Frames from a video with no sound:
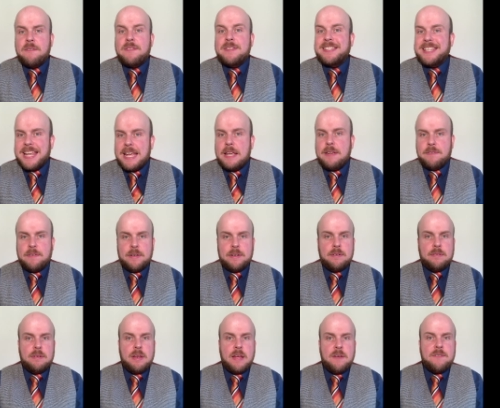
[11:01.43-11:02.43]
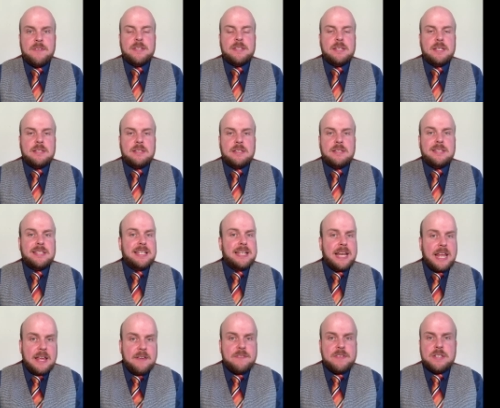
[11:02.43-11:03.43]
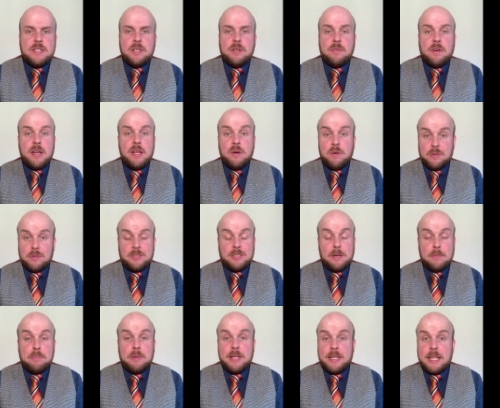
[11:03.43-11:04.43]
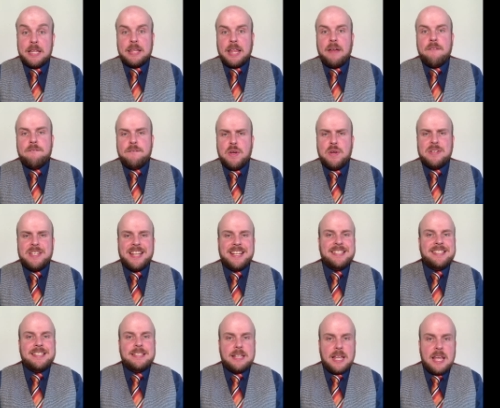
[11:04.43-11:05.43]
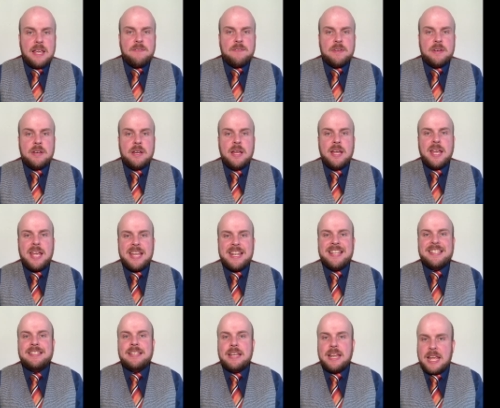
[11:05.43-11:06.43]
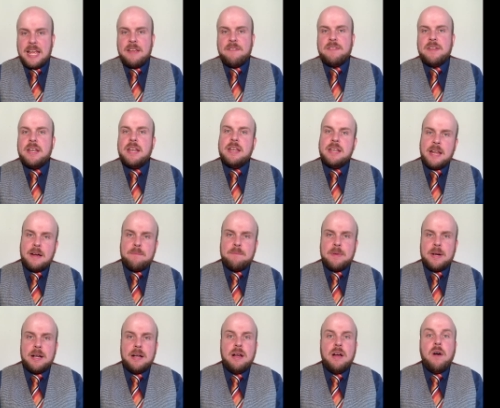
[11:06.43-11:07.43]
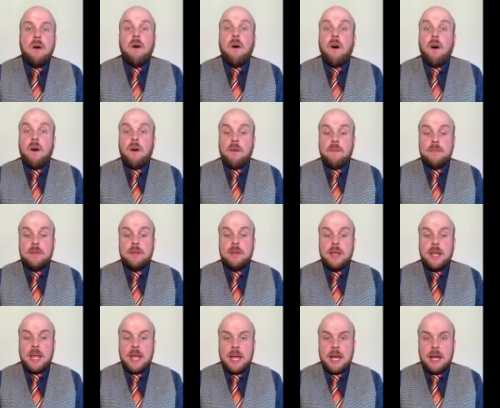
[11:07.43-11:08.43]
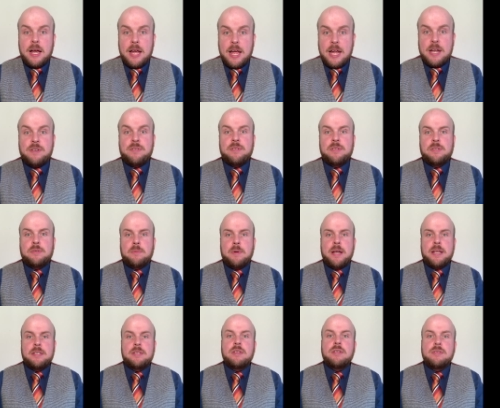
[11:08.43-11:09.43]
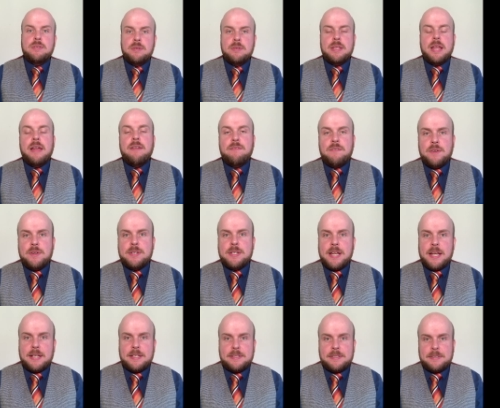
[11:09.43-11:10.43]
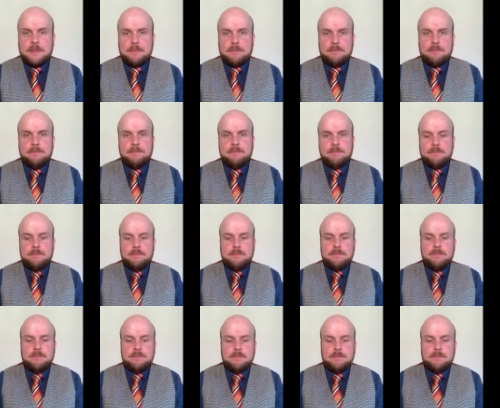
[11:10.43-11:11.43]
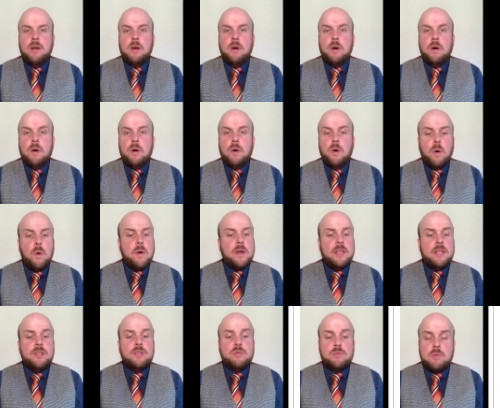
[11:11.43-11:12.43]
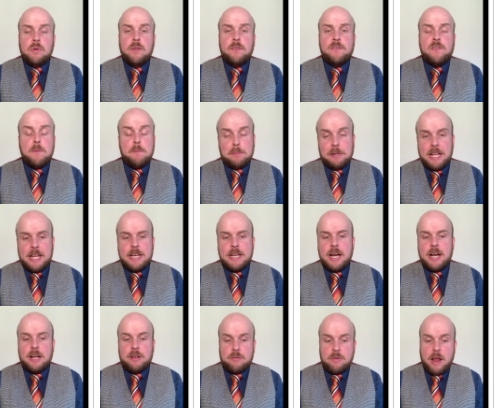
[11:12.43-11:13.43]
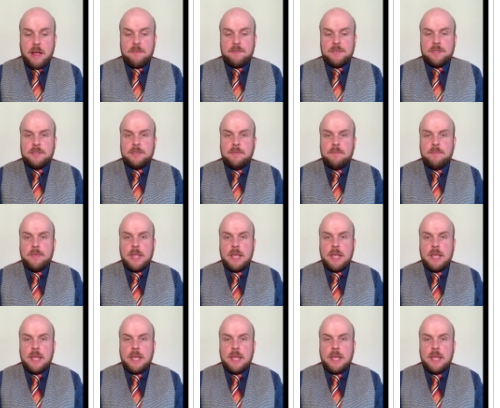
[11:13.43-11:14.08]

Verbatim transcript: if it's even, if it says it's an even degree or simply that that vertex is even, it has an even number of uh, entranceways to that vertex. Euler's rule for planar graphs.